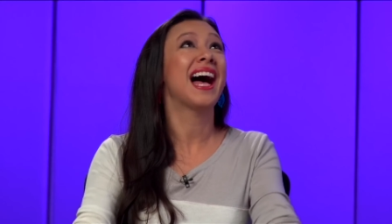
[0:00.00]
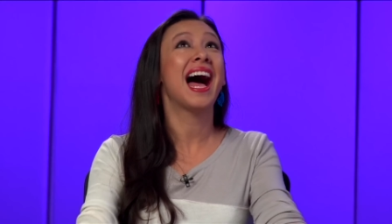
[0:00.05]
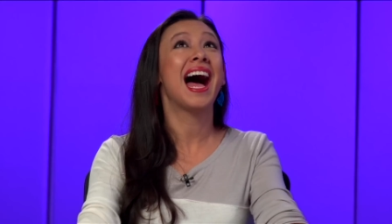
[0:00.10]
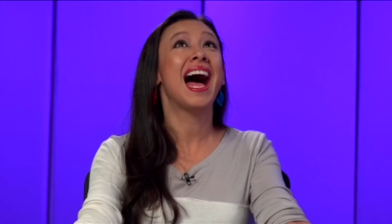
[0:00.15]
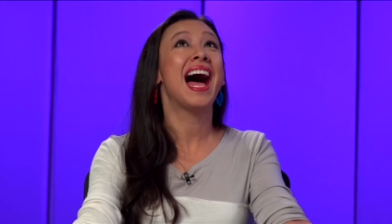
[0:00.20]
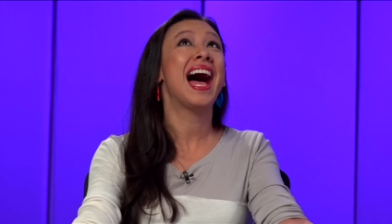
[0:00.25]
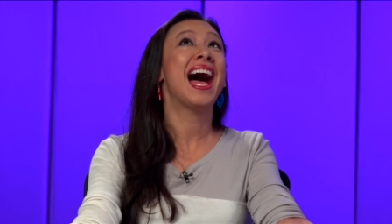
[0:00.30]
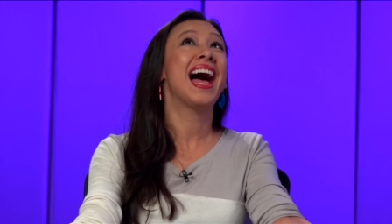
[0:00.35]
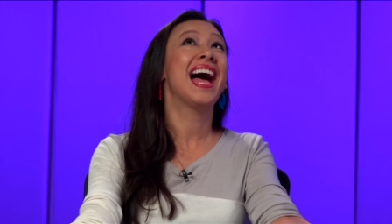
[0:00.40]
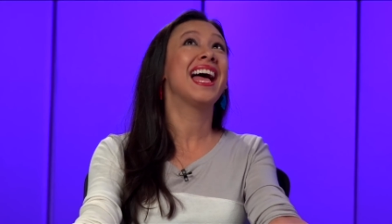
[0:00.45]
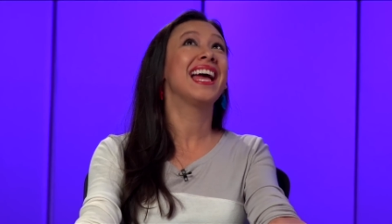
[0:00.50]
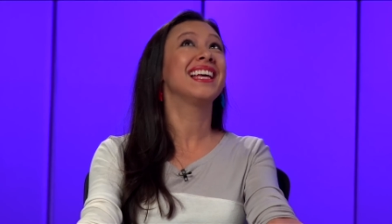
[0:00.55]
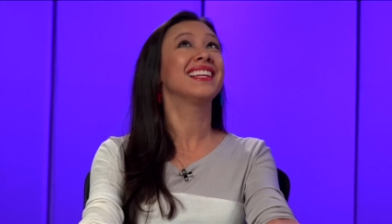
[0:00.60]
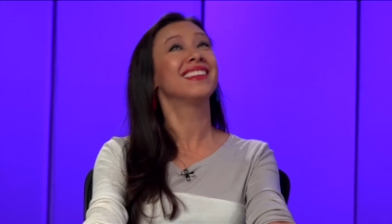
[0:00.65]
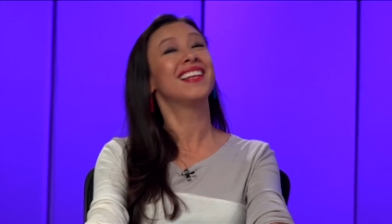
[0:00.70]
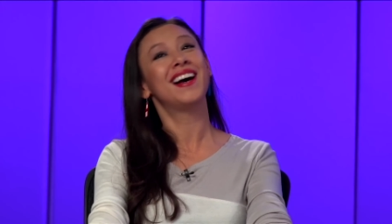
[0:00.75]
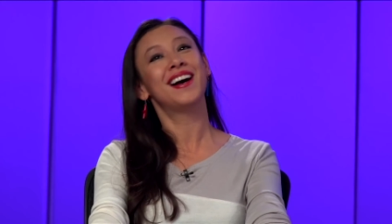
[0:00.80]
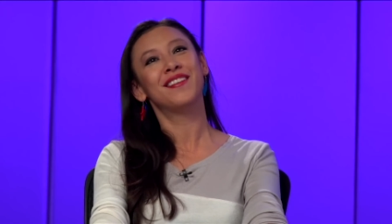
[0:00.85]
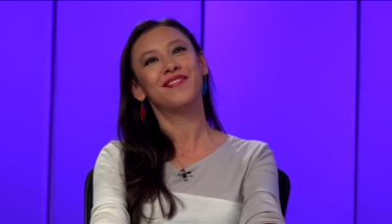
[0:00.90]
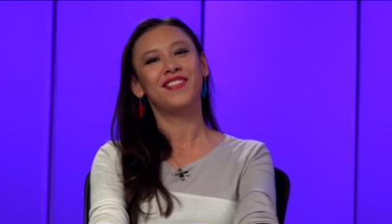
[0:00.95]
Ken. I
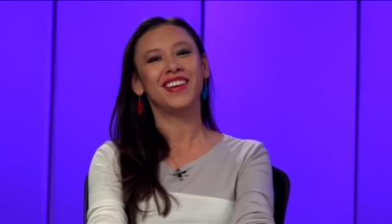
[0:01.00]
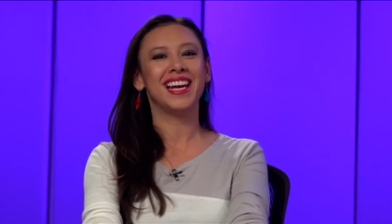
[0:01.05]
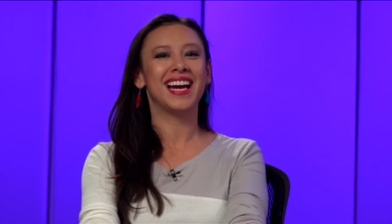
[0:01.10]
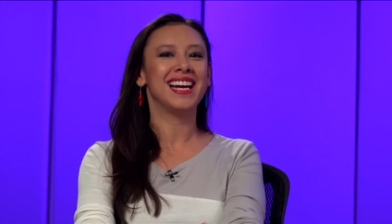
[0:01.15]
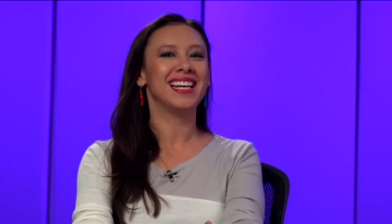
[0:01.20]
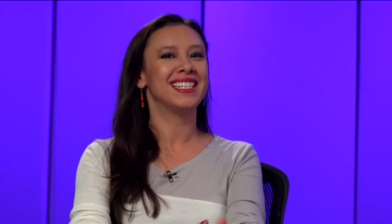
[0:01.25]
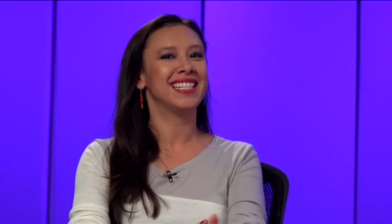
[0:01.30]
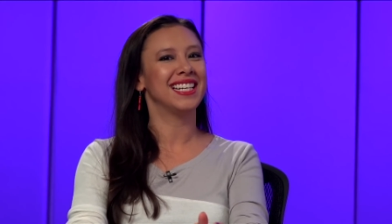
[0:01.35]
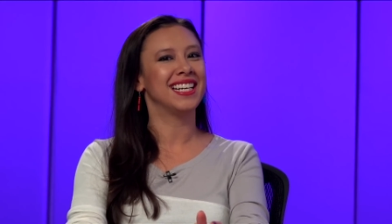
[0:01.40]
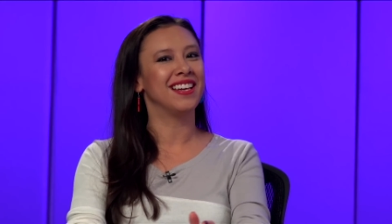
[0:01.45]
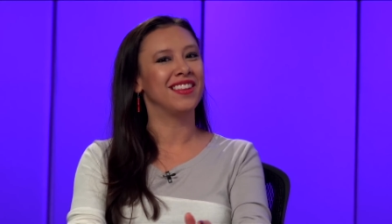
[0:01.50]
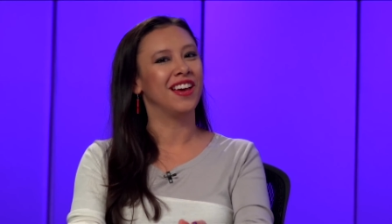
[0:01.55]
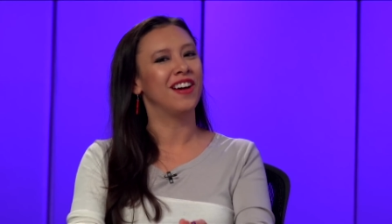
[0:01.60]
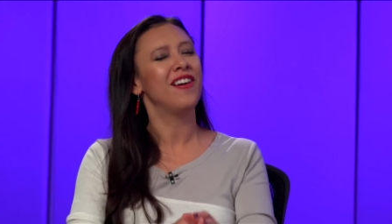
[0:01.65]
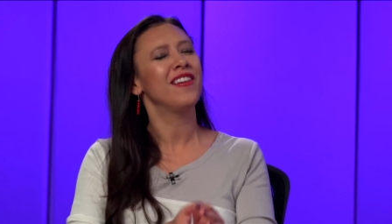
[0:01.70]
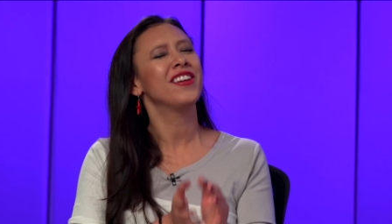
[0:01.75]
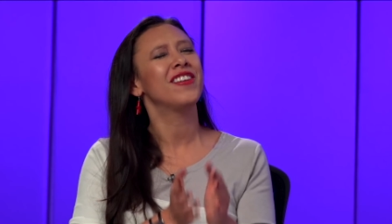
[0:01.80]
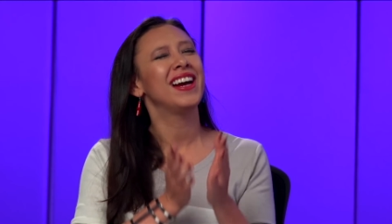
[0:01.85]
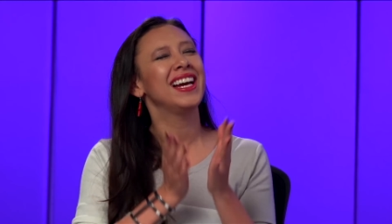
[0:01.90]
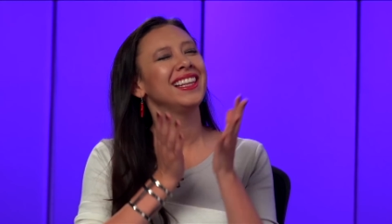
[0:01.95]
love the idea, though.
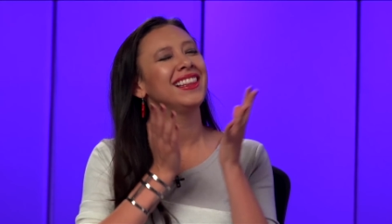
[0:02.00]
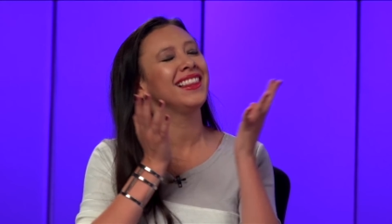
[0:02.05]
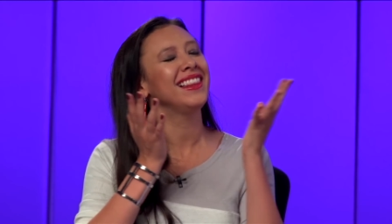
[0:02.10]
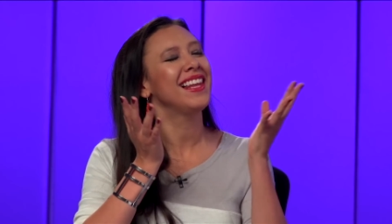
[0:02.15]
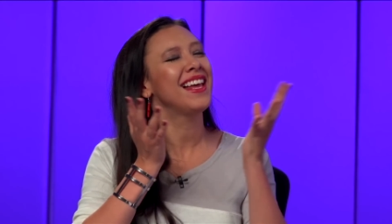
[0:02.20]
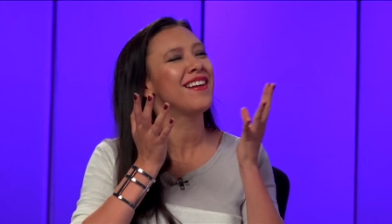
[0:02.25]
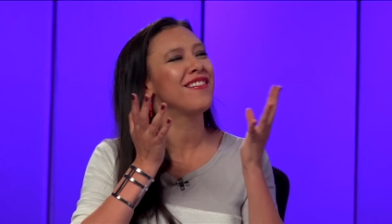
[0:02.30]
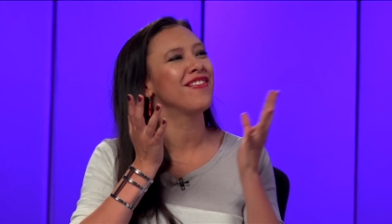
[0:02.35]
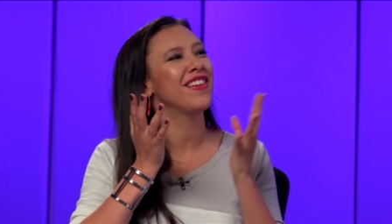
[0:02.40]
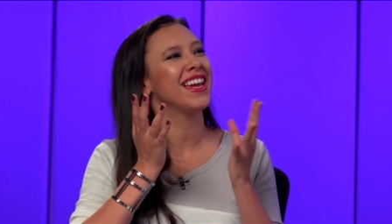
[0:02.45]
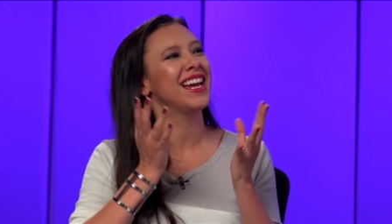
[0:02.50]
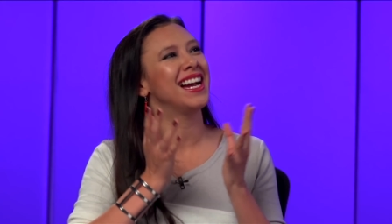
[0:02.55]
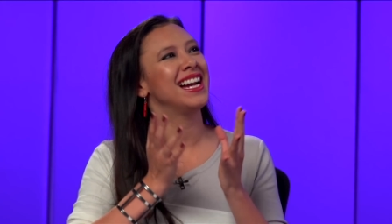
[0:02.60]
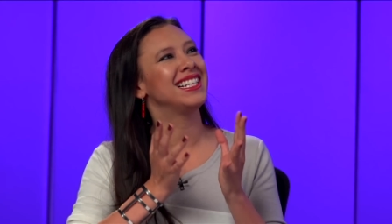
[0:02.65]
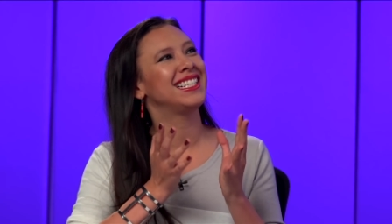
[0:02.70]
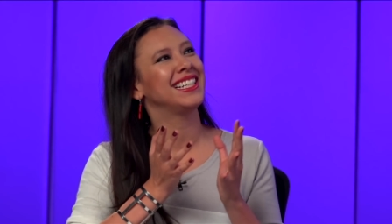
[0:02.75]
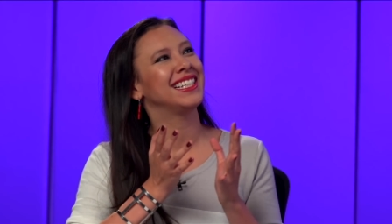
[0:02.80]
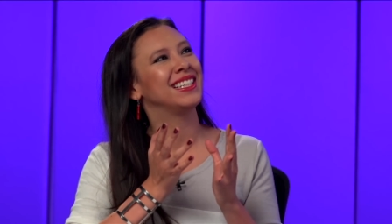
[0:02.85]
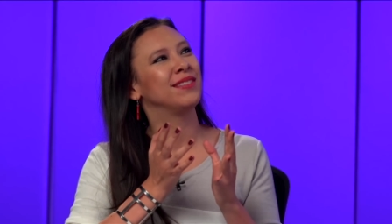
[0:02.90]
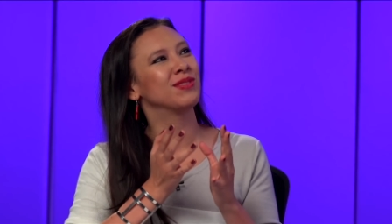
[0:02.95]
No, I love the
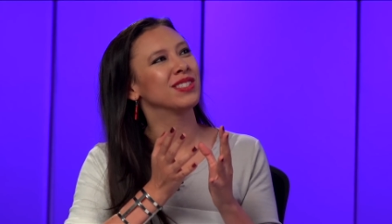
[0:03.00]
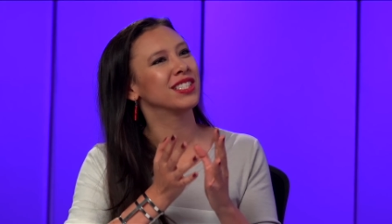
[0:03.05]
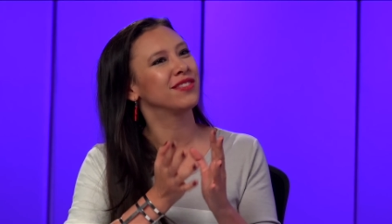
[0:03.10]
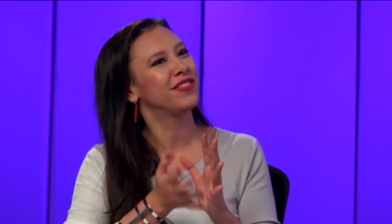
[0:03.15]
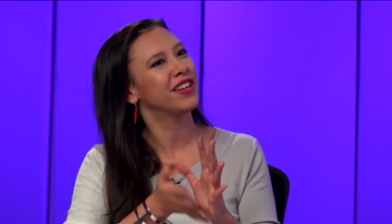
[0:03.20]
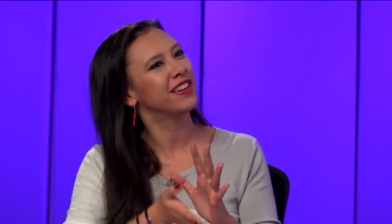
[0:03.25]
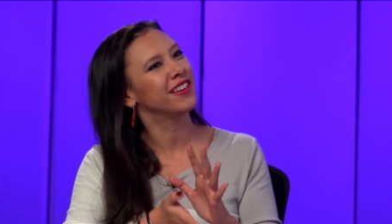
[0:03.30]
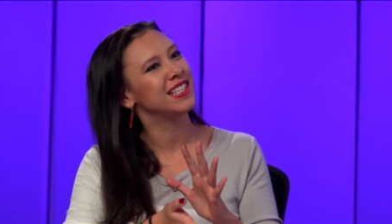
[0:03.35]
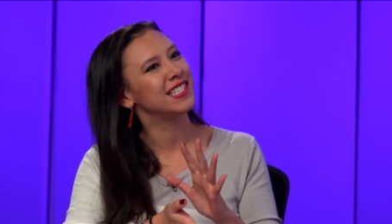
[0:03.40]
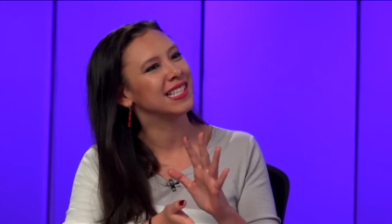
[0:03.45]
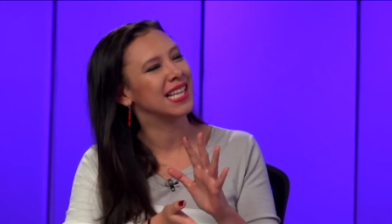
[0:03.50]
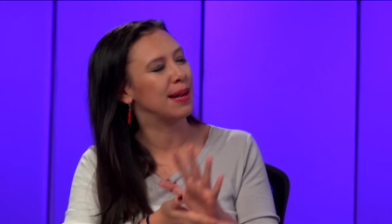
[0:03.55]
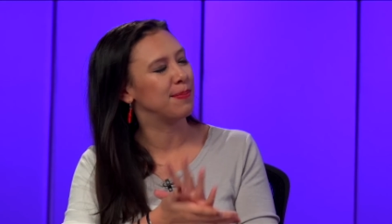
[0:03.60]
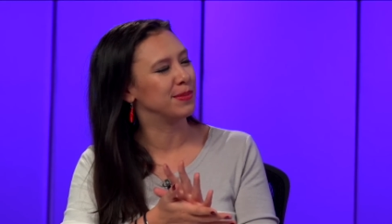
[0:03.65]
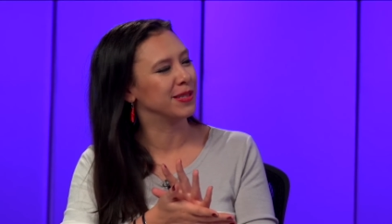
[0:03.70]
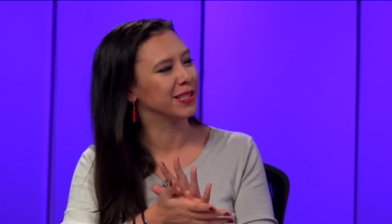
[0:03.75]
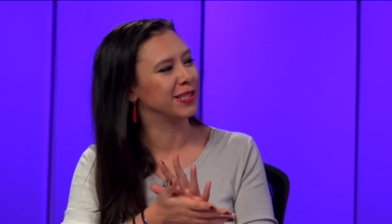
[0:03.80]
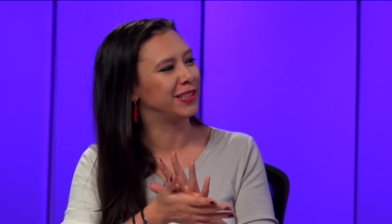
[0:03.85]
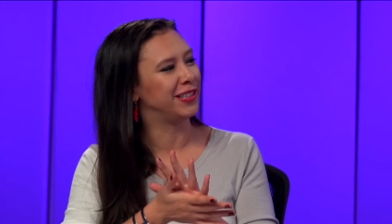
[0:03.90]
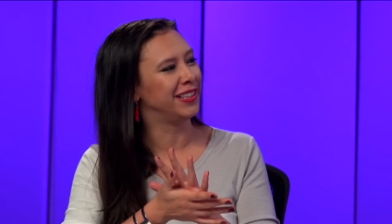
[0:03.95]
idea. I'm just very
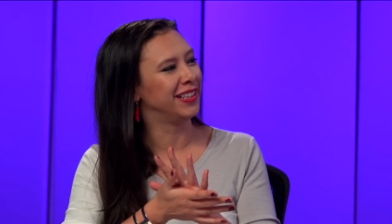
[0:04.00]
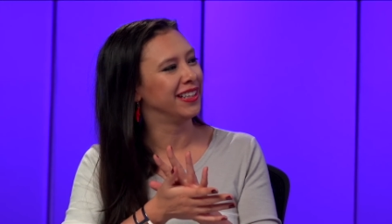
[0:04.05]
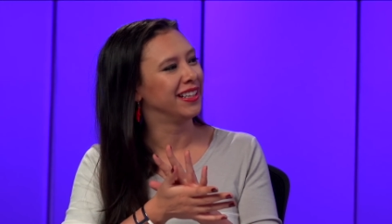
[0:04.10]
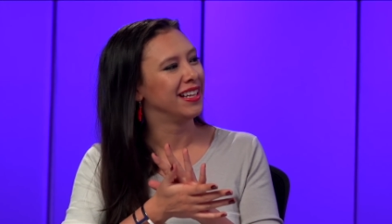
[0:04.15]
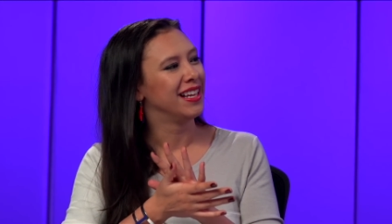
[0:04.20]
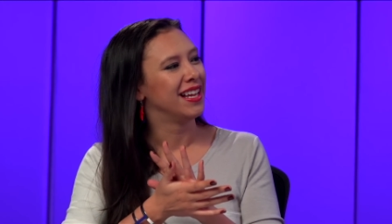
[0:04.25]
skeptical